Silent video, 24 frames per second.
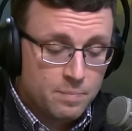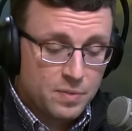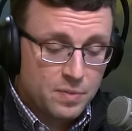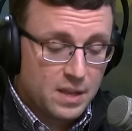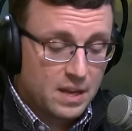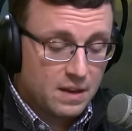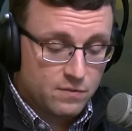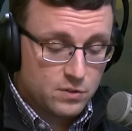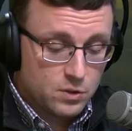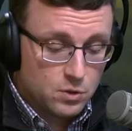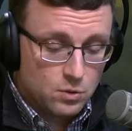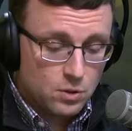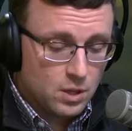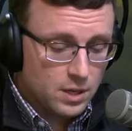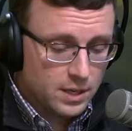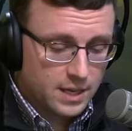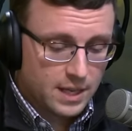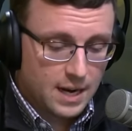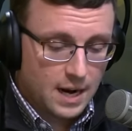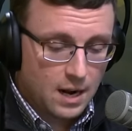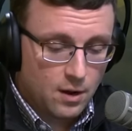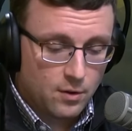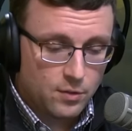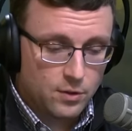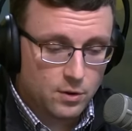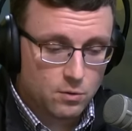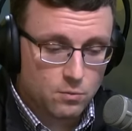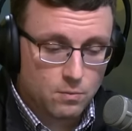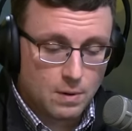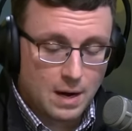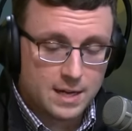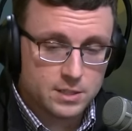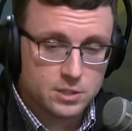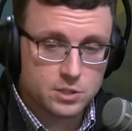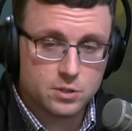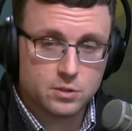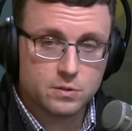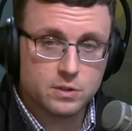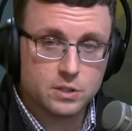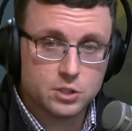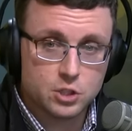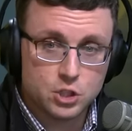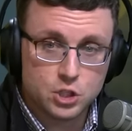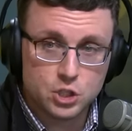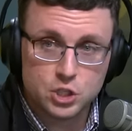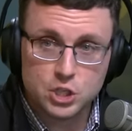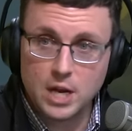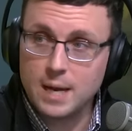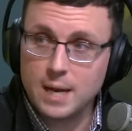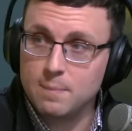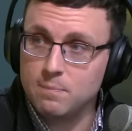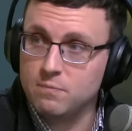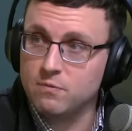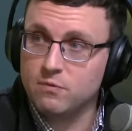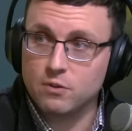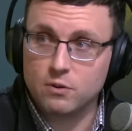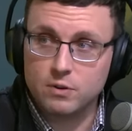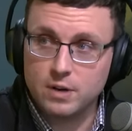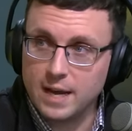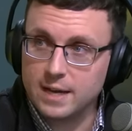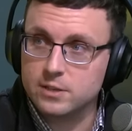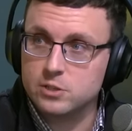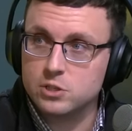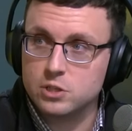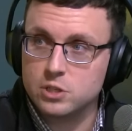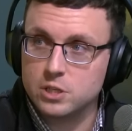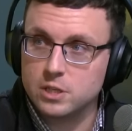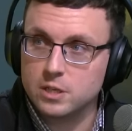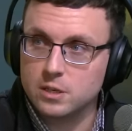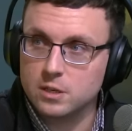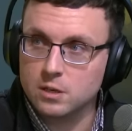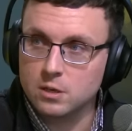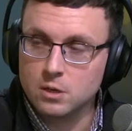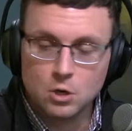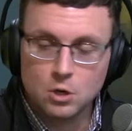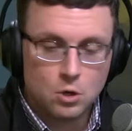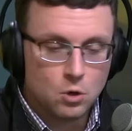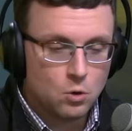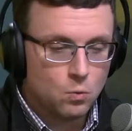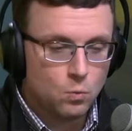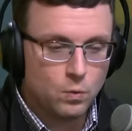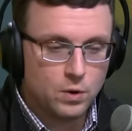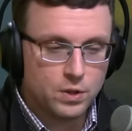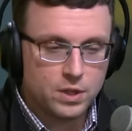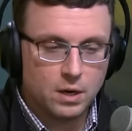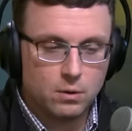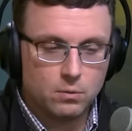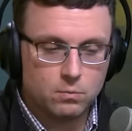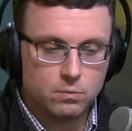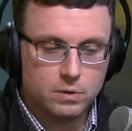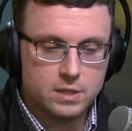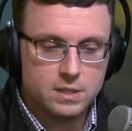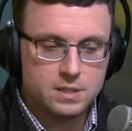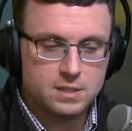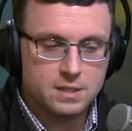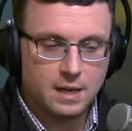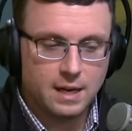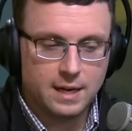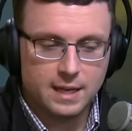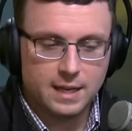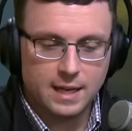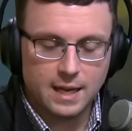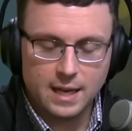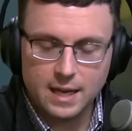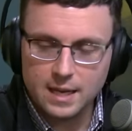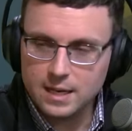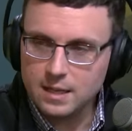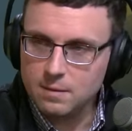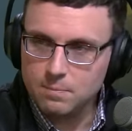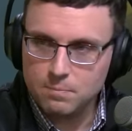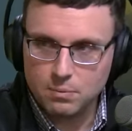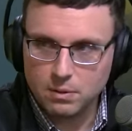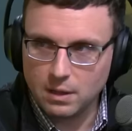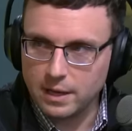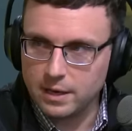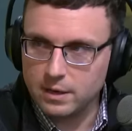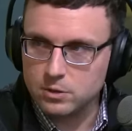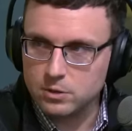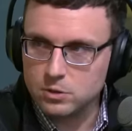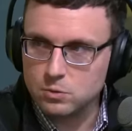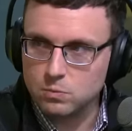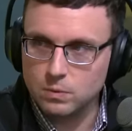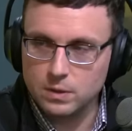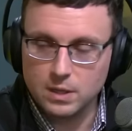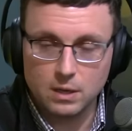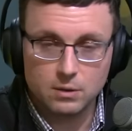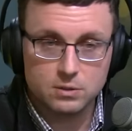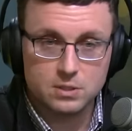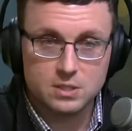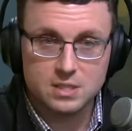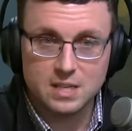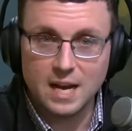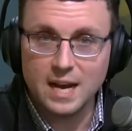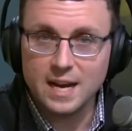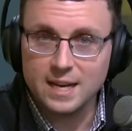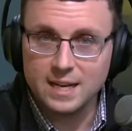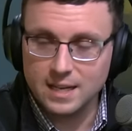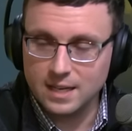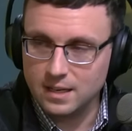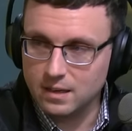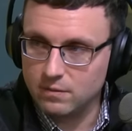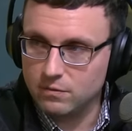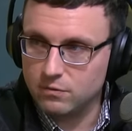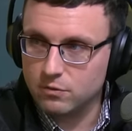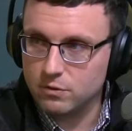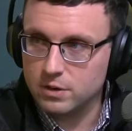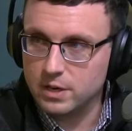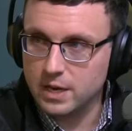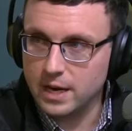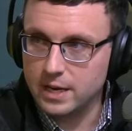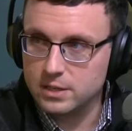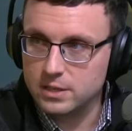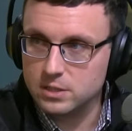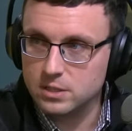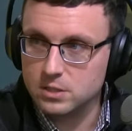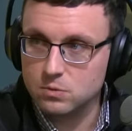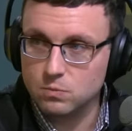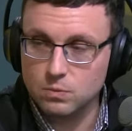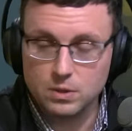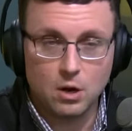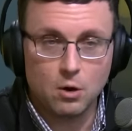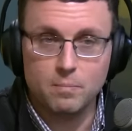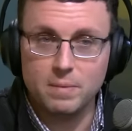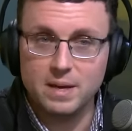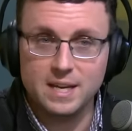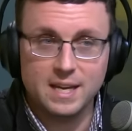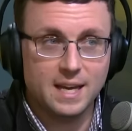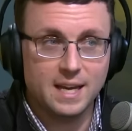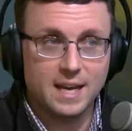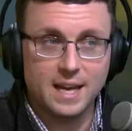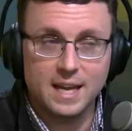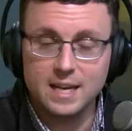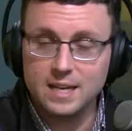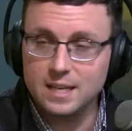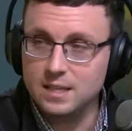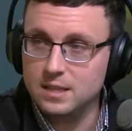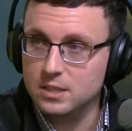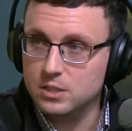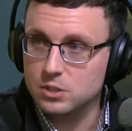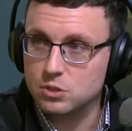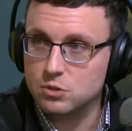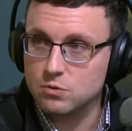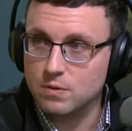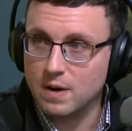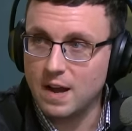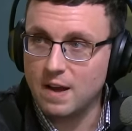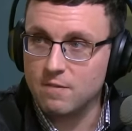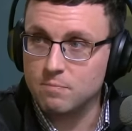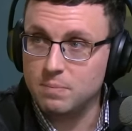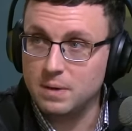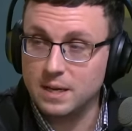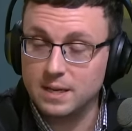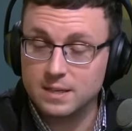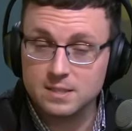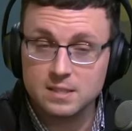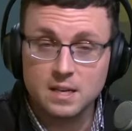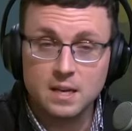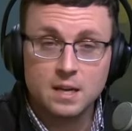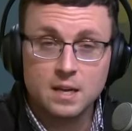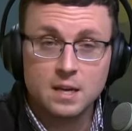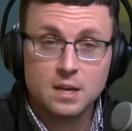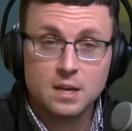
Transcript: If you look at how their roster is shaped for next year, without re-signing any players, without signing any free agents, without making any of these draft picks,